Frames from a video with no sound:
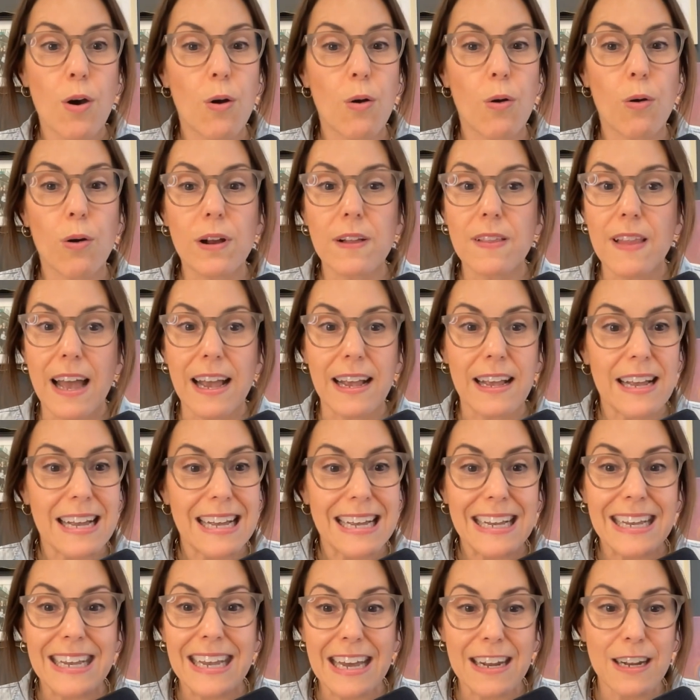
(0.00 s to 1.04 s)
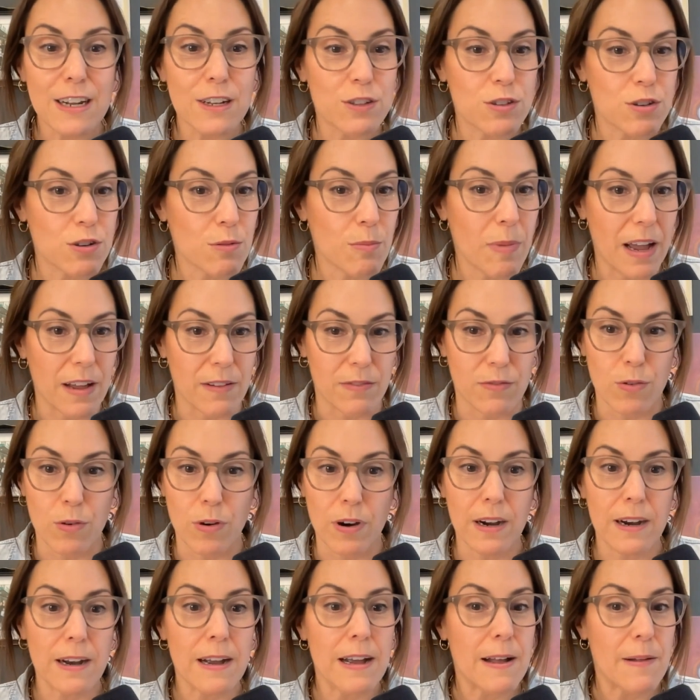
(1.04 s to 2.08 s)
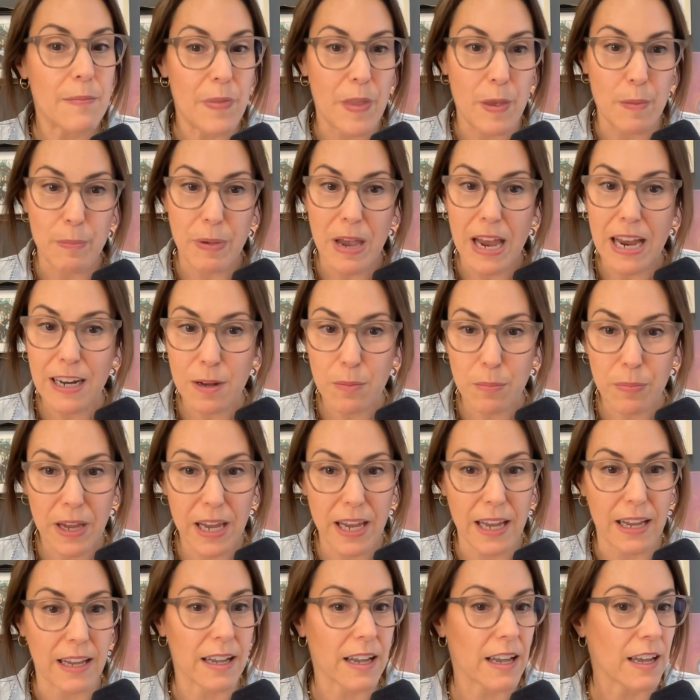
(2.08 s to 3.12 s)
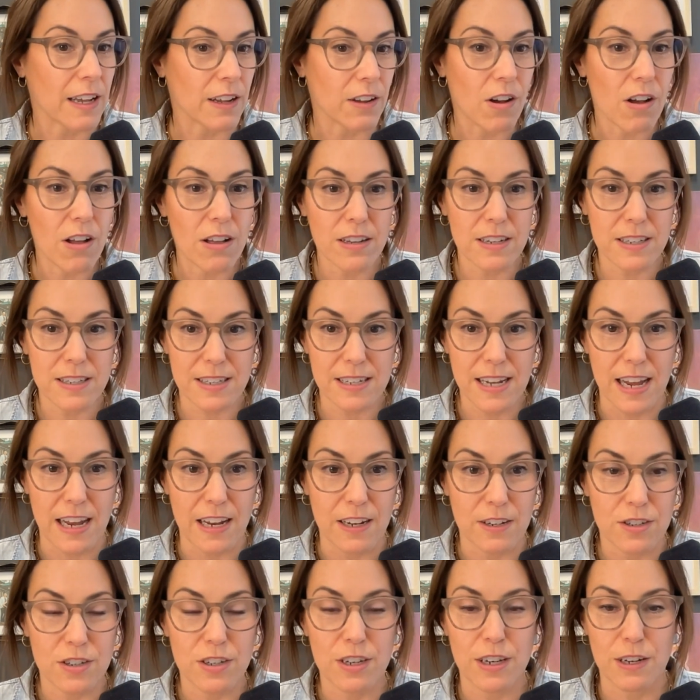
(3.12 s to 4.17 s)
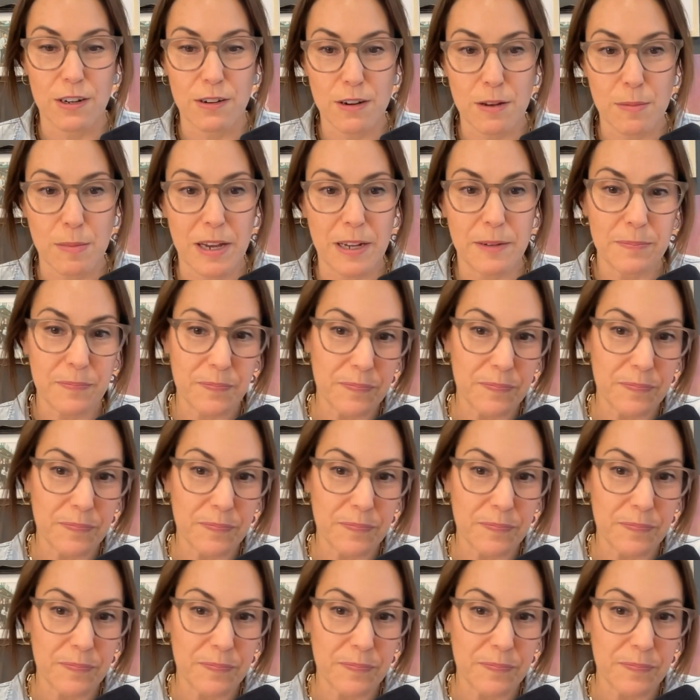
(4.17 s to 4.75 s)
Or like get a 2x4 and paint it pink and call it a stage. You know what I mean?